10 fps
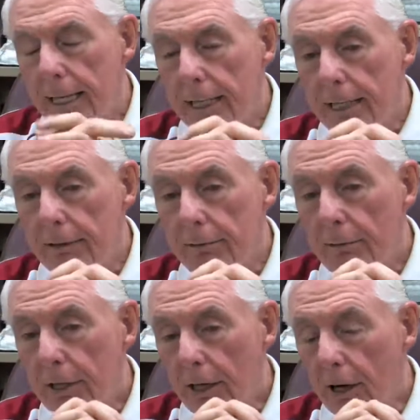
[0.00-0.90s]

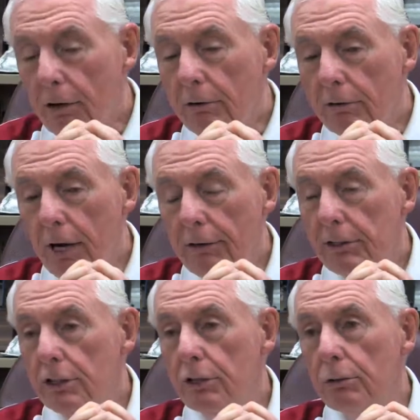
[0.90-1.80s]
Our
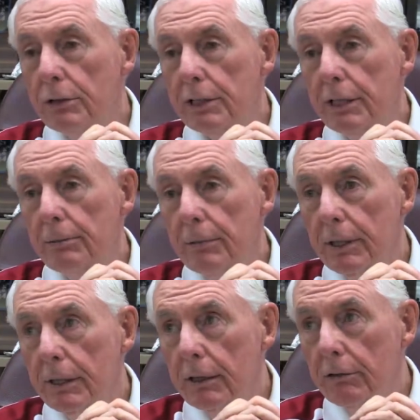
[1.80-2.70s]
rival school was
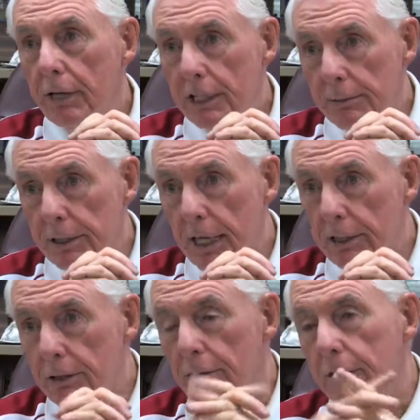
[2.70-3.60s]
Erasmus High School.